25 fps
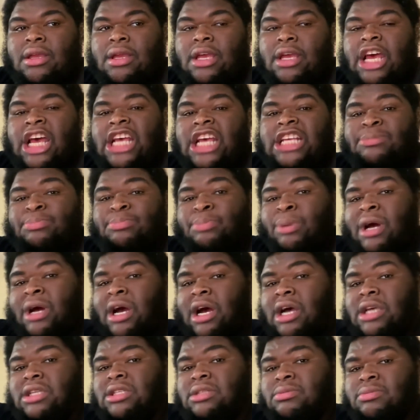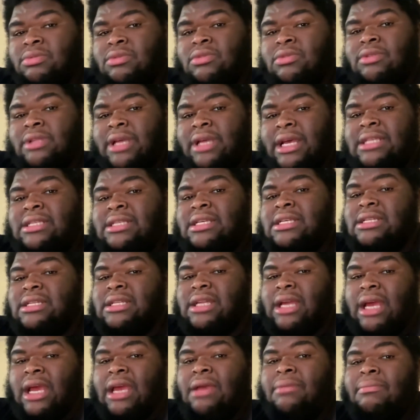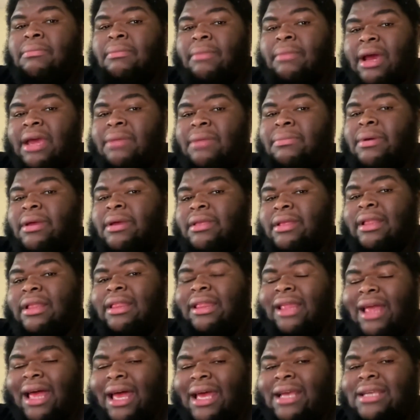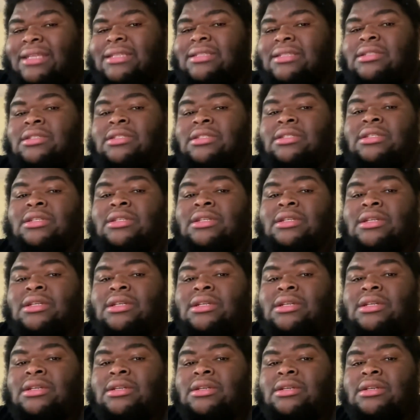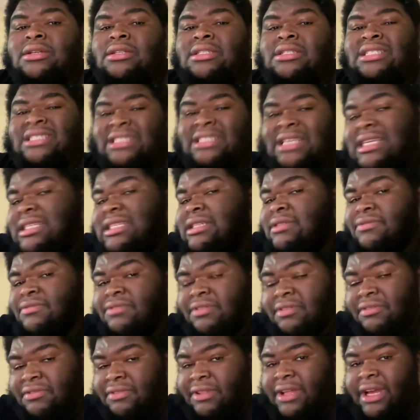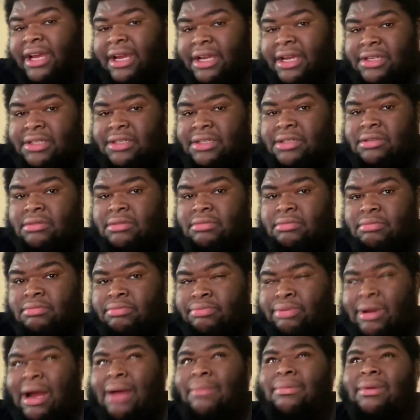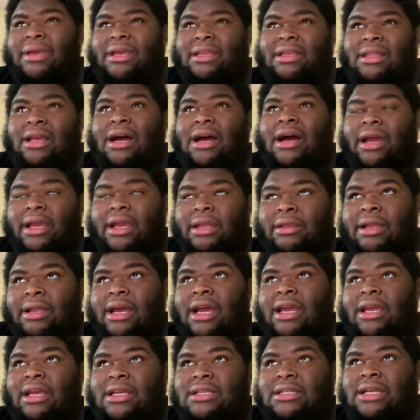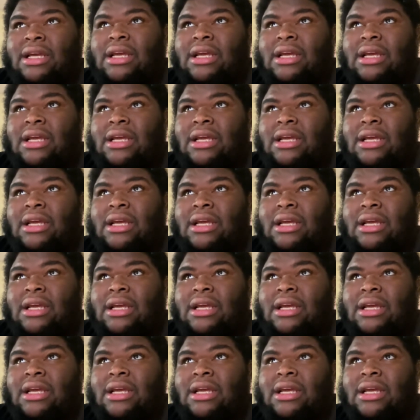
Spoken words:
it's possible that season 8 might be the last season for Flash. Probably 9, because